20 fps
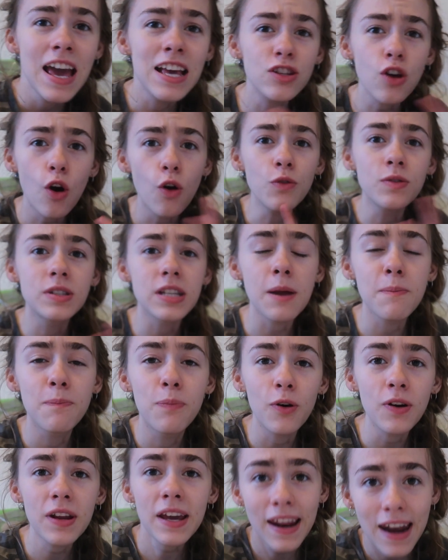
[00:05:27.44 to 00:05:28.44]
his own
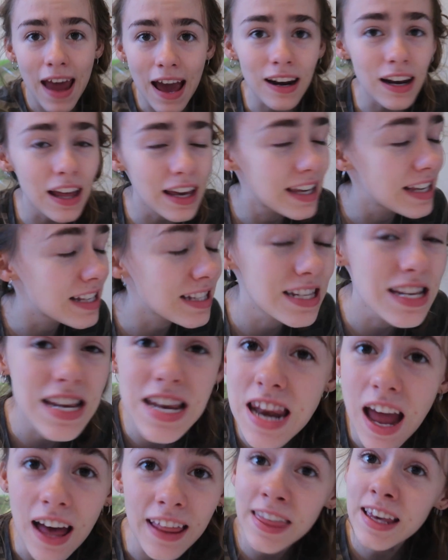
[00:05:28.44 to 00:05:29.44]
dead body and act like it's
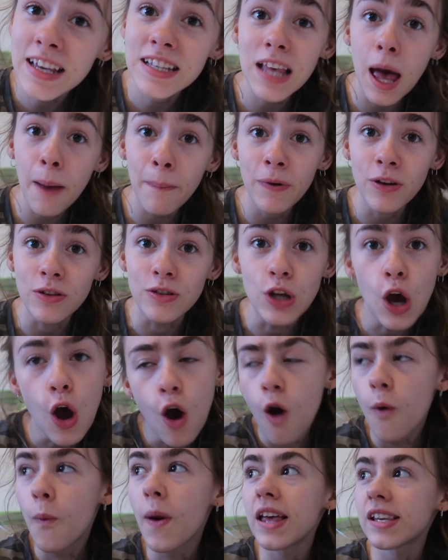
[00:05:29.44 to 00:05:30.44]
nothing's happened.
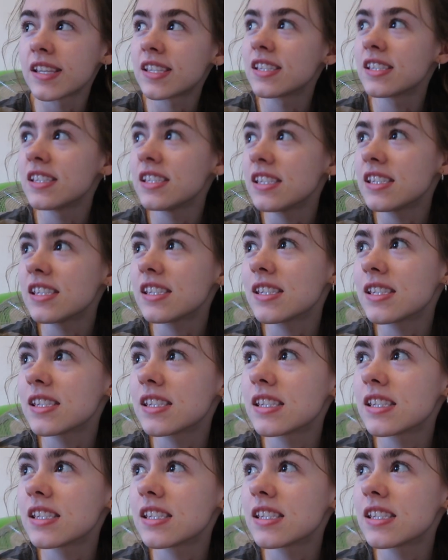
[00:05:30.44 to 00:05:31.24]
Where's... He's in